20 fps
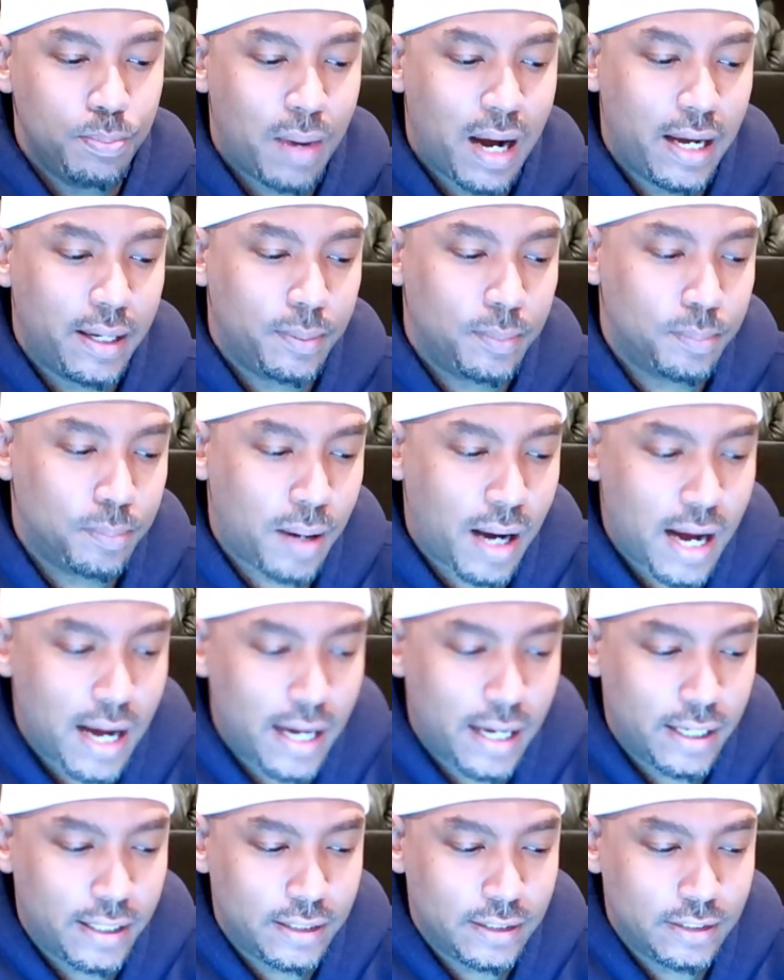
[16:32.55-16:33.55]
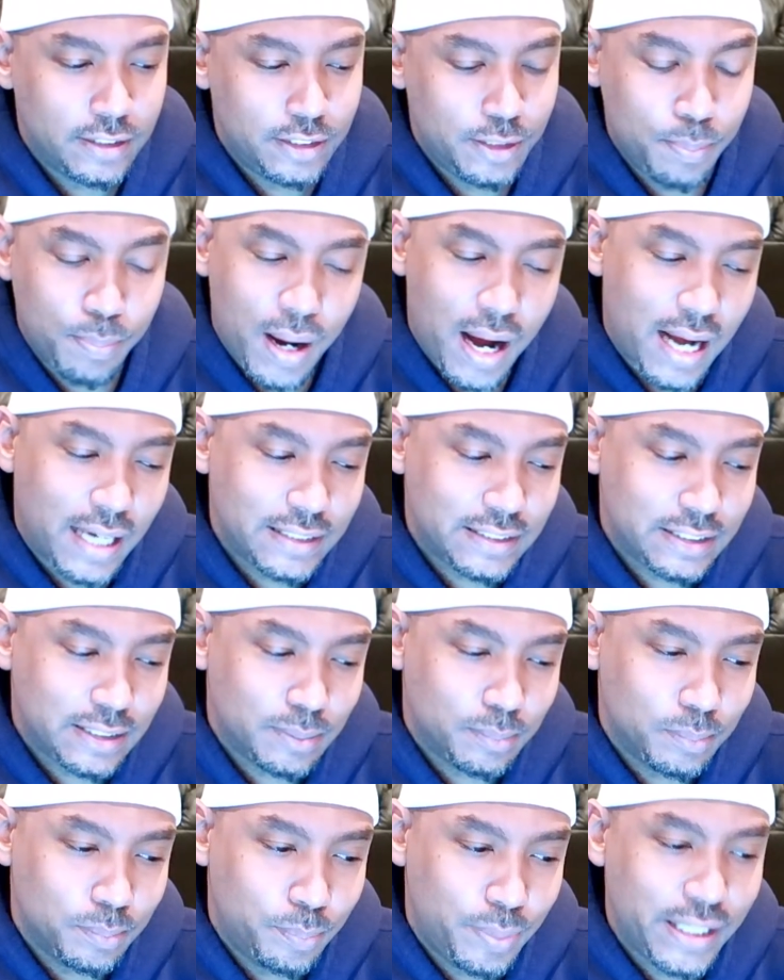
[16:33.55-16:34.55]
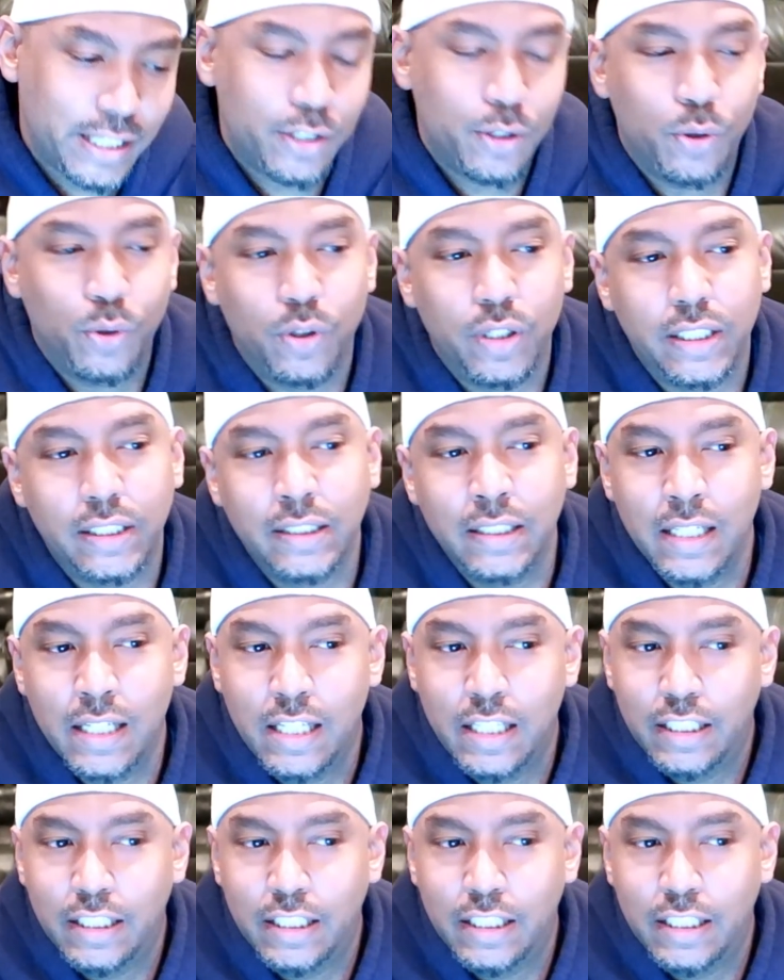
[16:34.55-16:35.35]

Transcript: buy some Bitcoin.